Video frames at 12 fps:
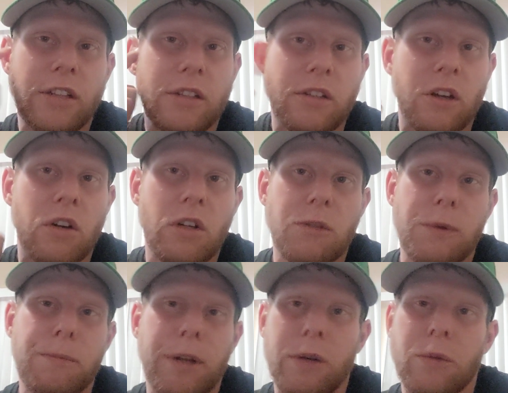So he's
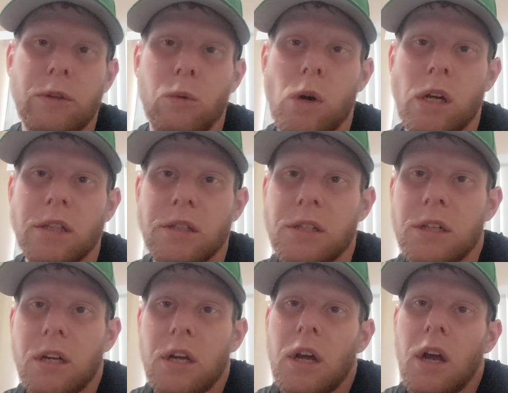been playing with the ones.
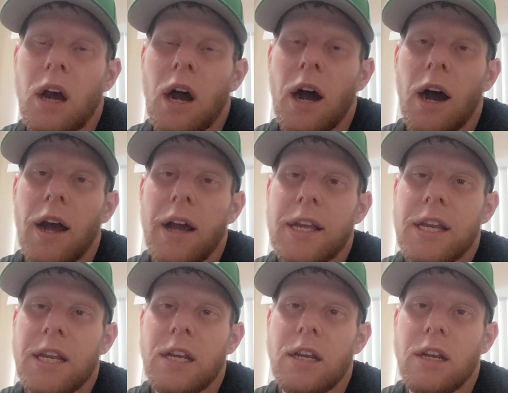
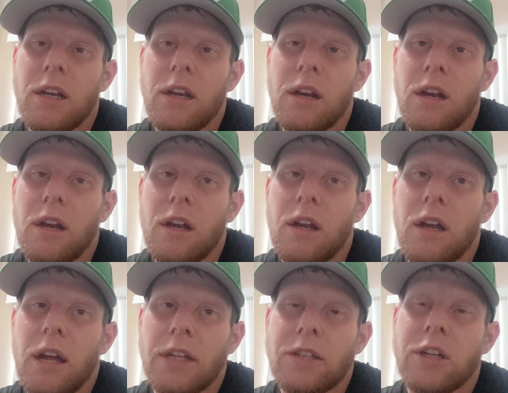
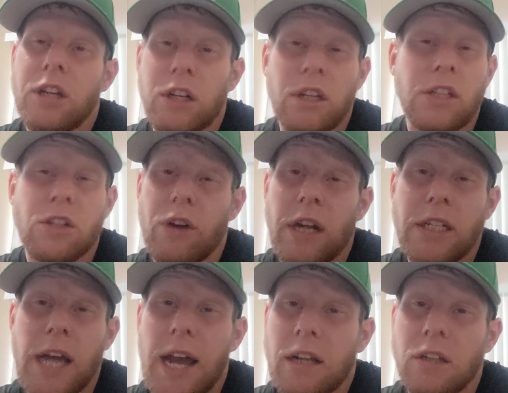He's a great
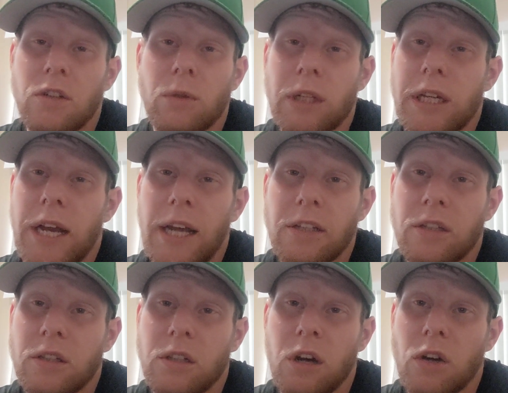tackler, really head
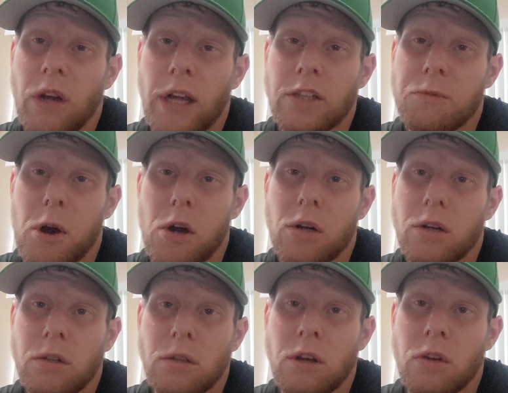
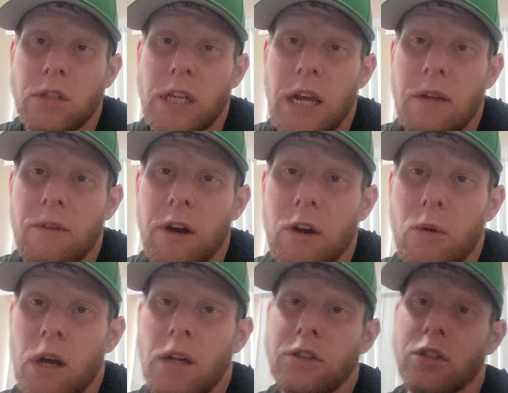smart, knows the game very
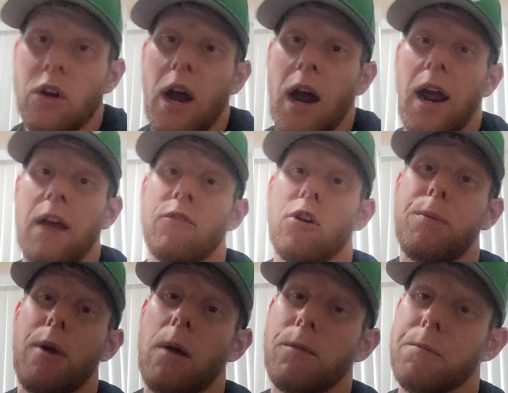well. So I have no
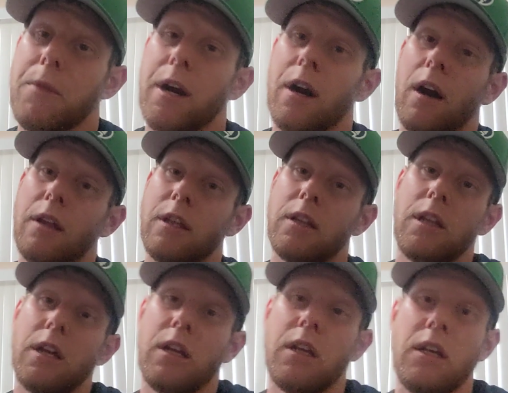problem there. I think
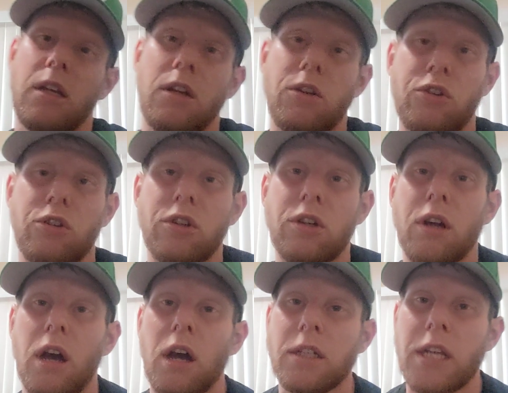that he should
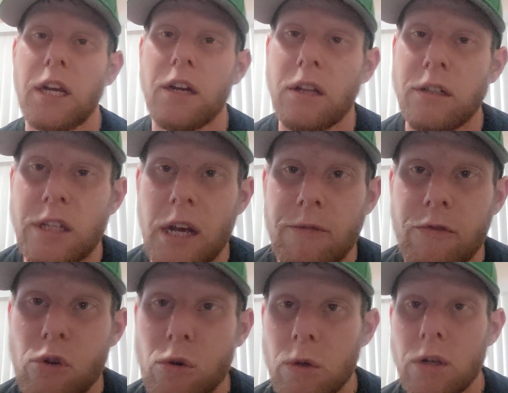take another step
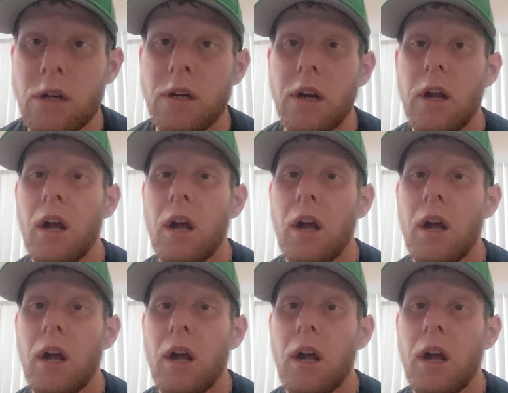forward.